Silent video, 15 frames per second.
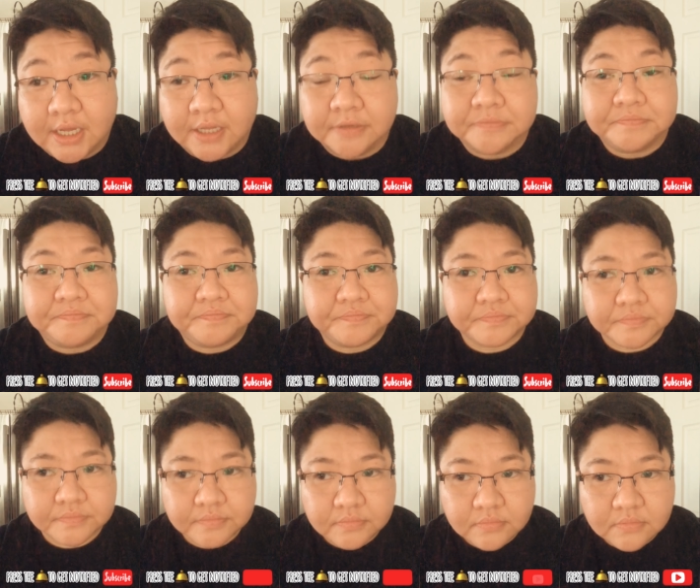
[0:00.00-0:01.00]
um,
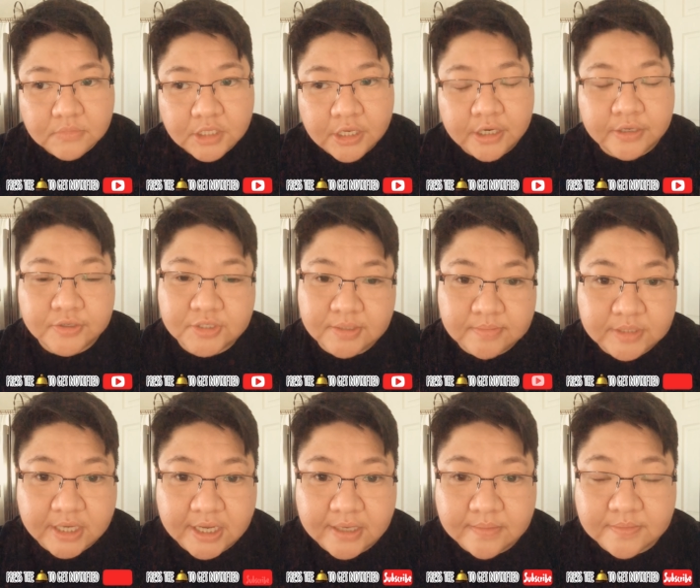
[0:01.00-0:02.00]
you know,
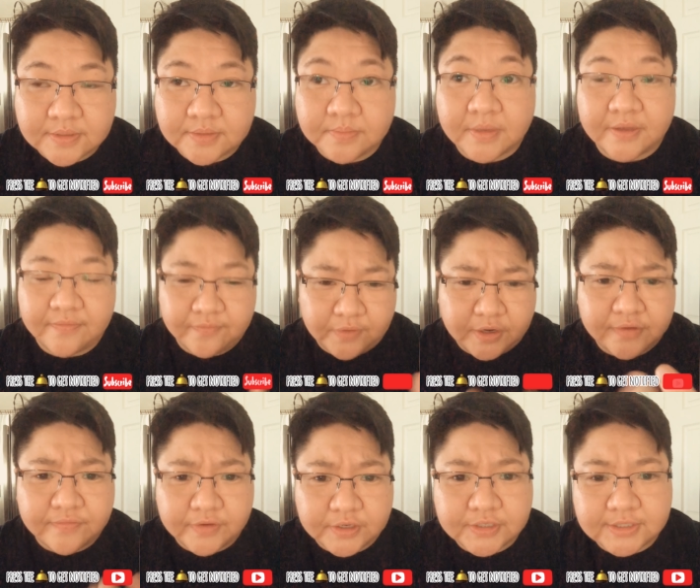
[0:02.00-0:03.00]
sometimes my very
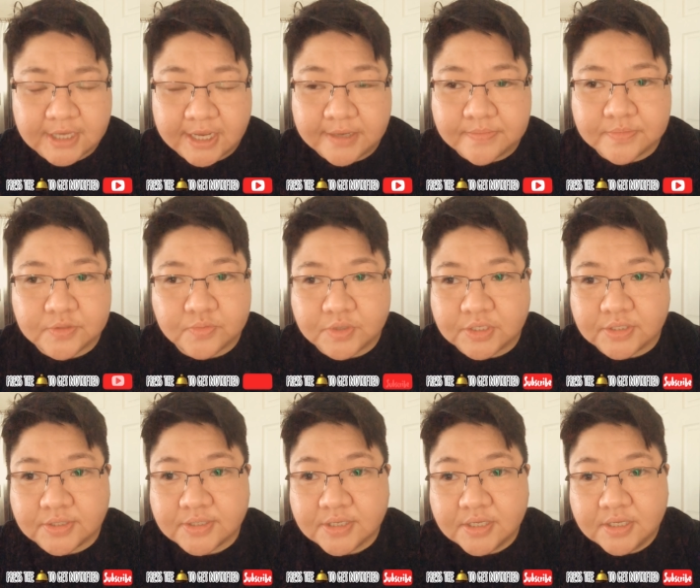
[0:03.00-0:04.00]
first times
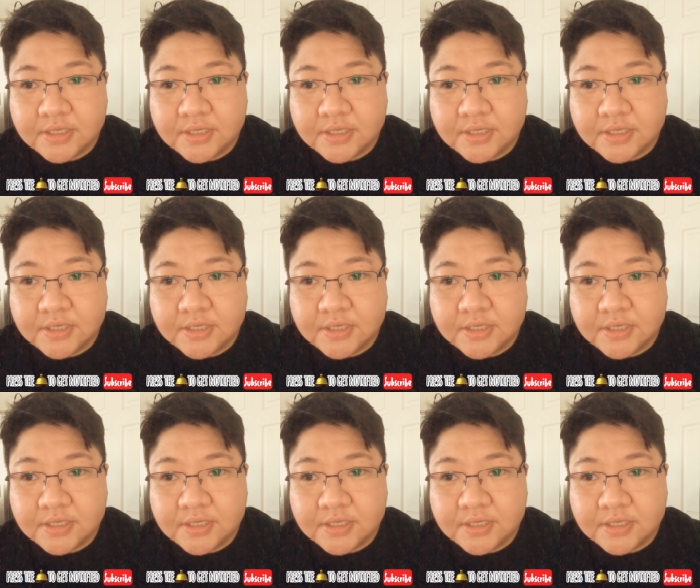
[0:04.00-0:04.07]
was,